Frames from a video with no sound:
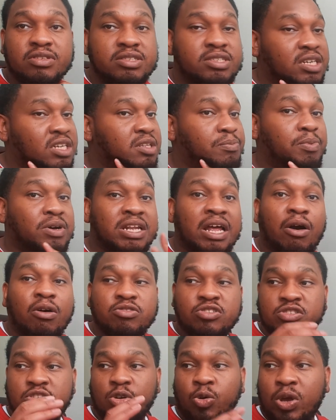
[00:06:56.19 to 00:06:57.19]
Yes, but that was
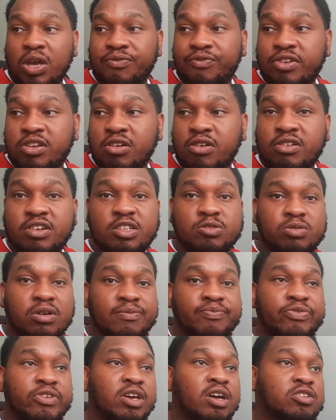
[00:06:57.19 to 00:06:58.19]
just a quick video in this
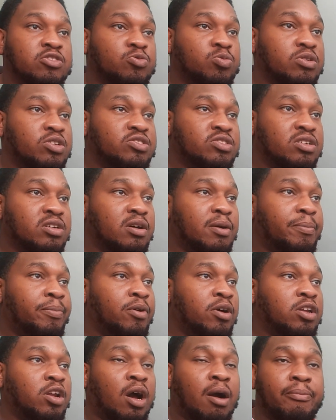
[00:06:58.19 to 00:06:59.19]
one. Just wanted to put
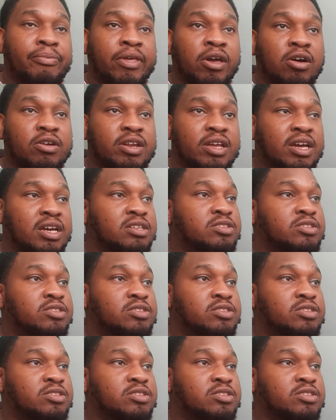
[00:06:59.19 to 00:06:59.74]
an update on here.